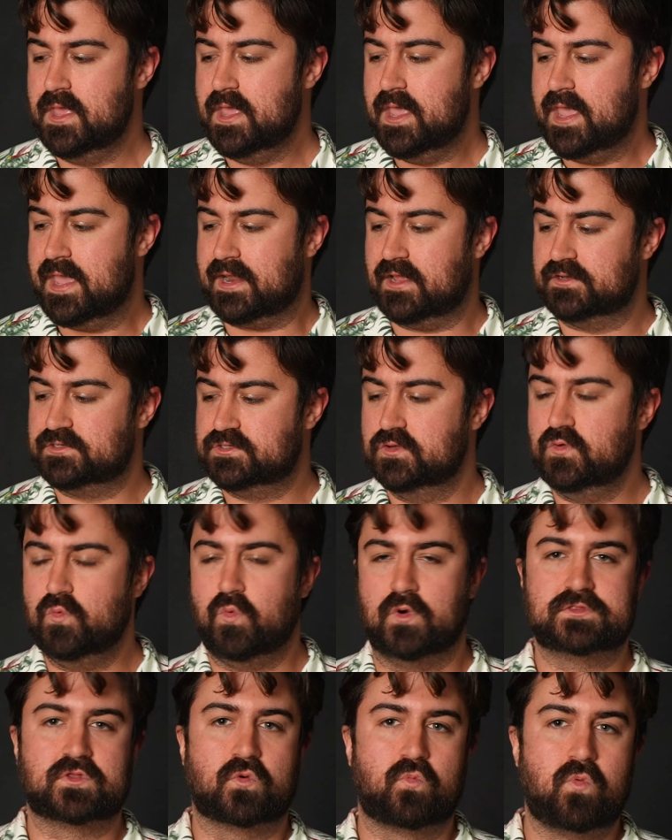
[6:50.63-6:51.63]
and I do
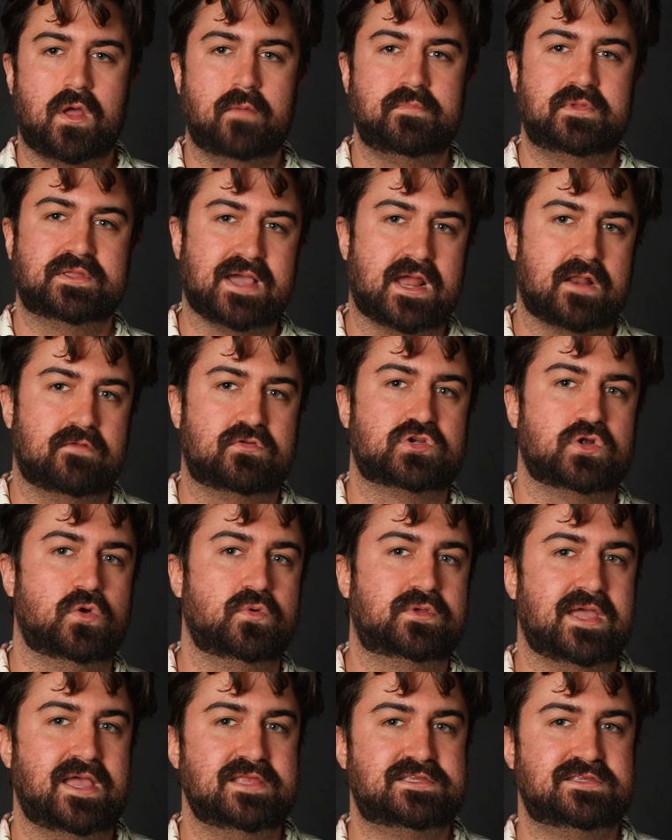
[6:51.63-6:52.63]
want the rum to kind of showcase